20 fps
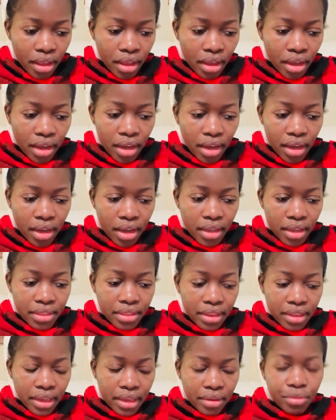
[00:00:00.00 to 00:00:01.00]
And
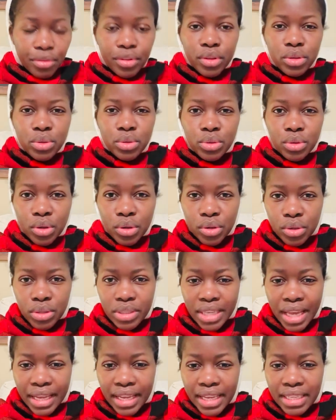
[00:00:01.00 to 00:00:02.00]
then for those who don't know,
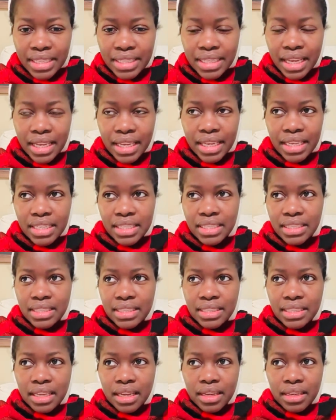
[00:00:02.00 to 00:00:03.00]
Target
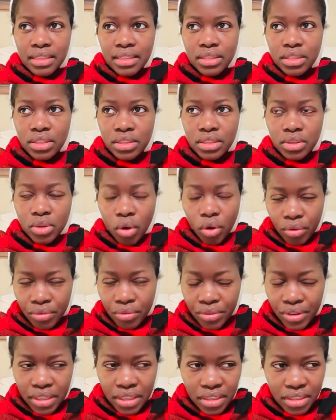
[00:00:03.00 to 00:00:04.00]
is a
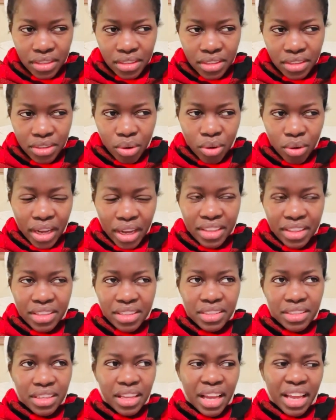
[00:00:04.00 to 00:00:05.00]
convenience store.
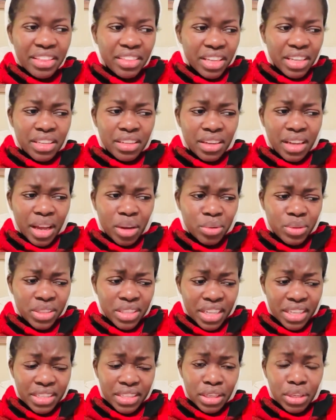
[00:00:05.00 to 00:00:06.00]
I think I would
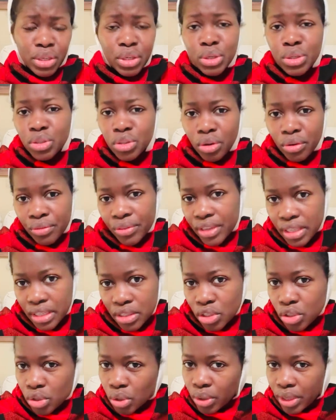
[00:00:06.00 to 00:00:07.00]
say it's a huge
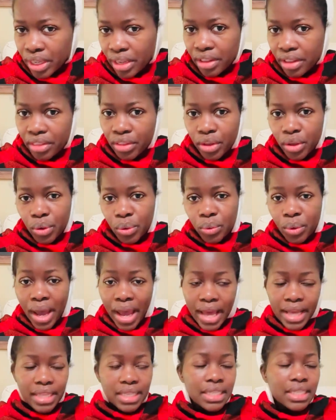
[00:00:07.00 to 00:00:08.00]
convenience store here in the
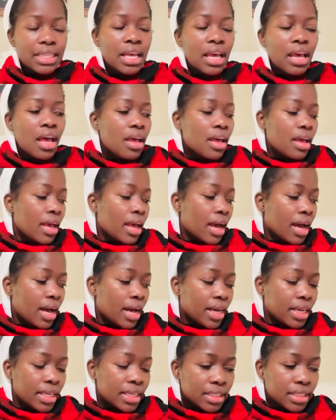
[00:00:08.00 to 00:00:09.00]
US.
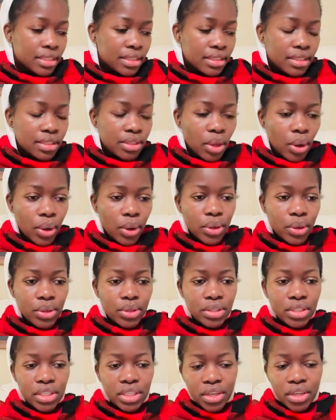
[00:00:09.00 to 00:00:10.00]
And so
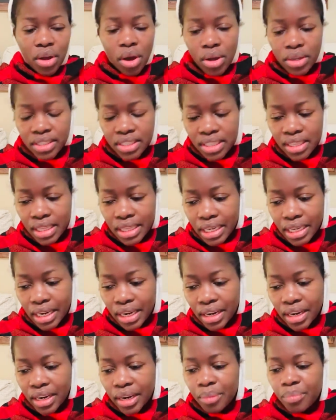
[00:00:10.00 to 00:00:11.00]
she goes in
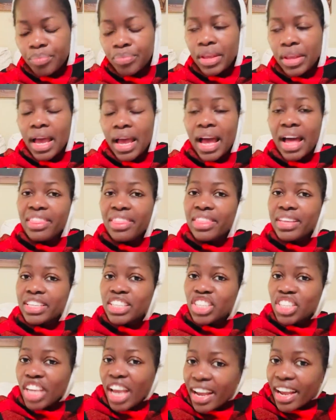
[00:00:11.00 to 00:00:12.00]
there at the
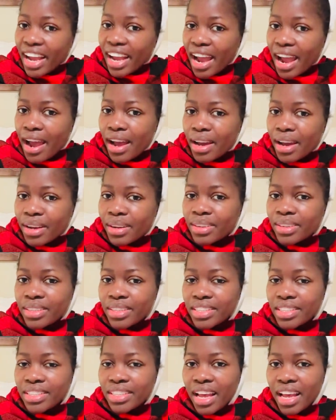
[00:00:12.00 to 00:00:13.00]

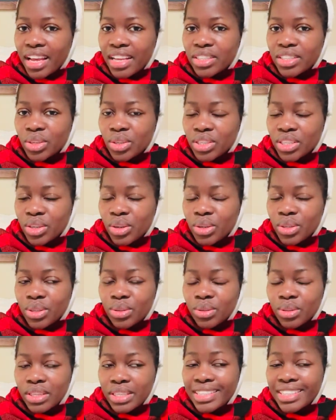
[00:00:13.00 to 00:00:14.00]
checkout. So she goes
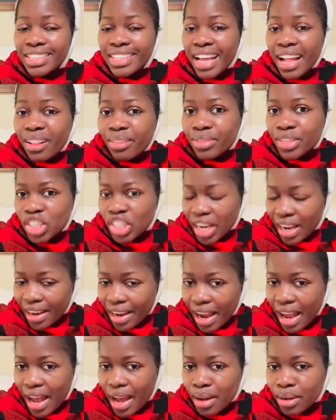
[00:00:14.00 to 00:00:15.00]
to the self
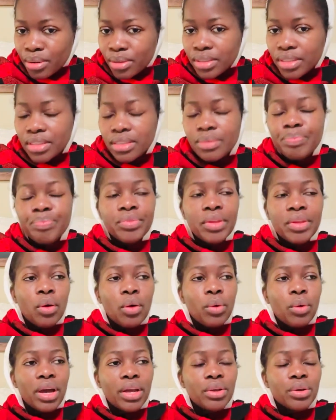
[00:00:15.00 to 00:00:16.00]
checkout
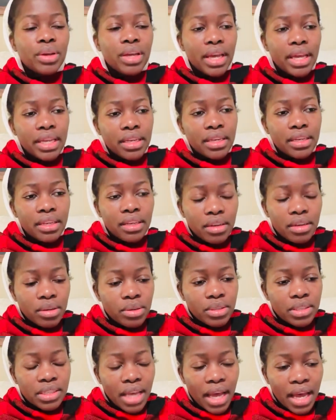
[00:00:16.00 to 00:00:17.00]
where you can,
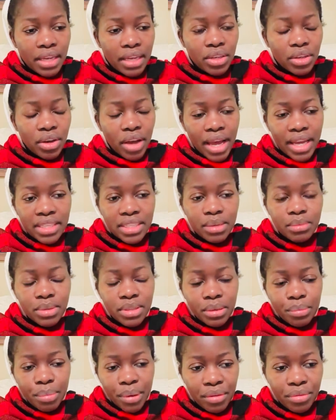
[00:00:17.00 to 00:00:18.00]
scan your items
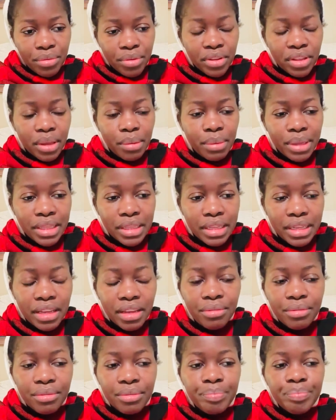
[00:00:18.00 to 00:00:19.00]
and pay for them and
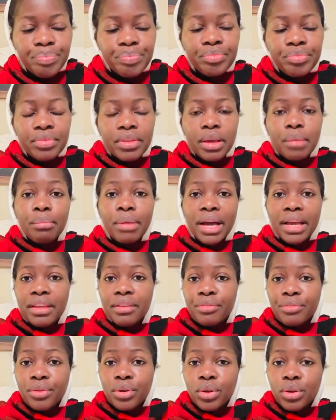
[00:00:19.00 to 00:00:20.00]
leave. But
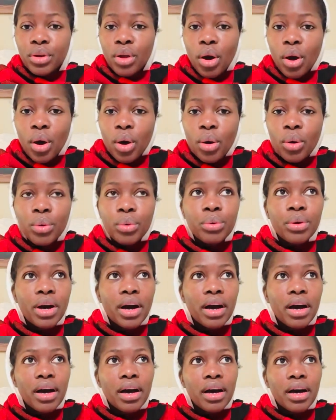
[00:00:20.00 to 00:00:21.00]
if you know,
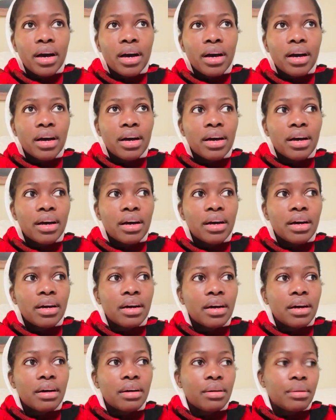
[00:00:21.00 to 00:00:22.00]

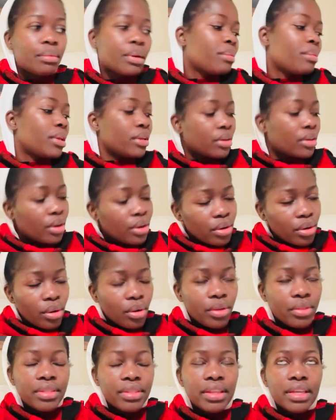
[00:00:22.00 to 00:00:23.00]
or maybe you don't
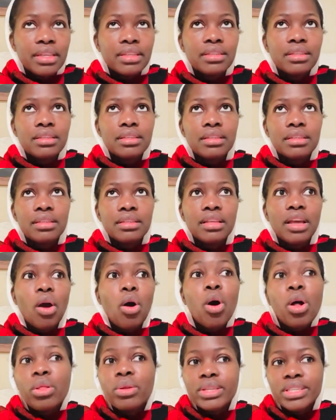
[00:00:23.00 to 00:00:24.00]
know, they
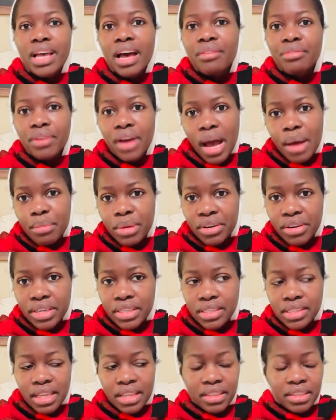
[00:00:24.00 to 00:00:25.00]
always have
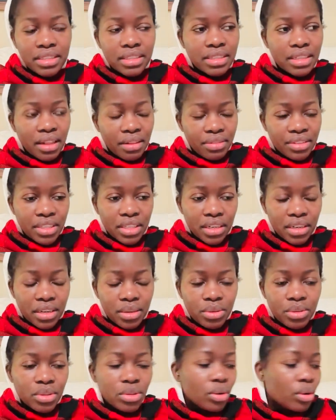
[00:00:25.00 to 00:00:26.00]
cameras at the self
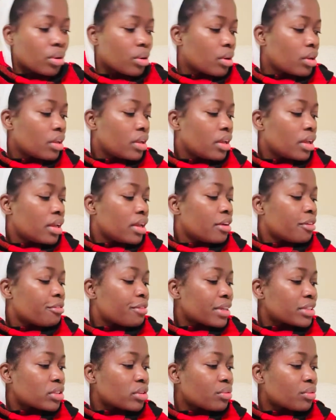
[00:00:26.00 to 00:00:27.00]
checkout. So
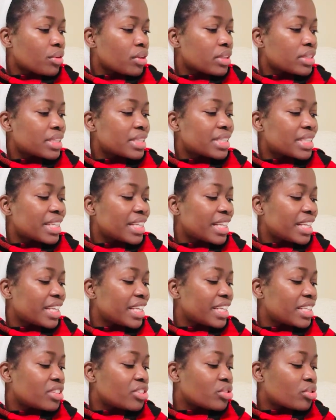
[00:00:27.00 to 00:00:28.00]
first of all,
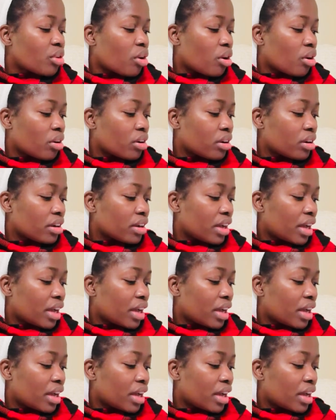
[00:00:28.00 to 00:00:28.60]
stealing is wrong.